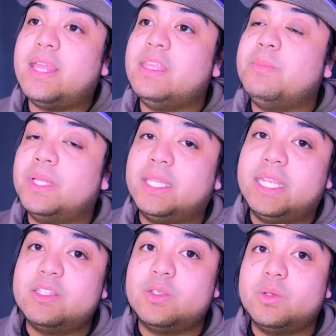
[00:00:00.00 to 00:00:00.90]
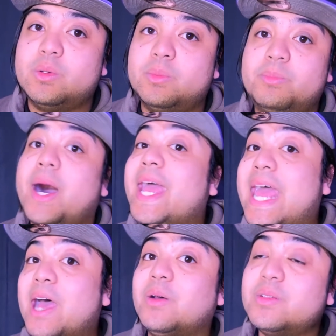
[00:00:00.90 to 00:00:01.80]
and the ability to buy a
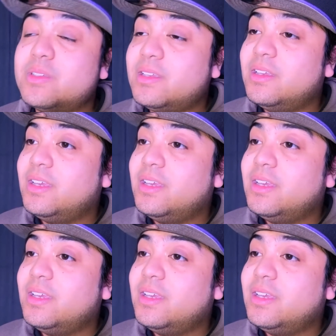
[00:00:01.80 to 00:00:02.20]
house.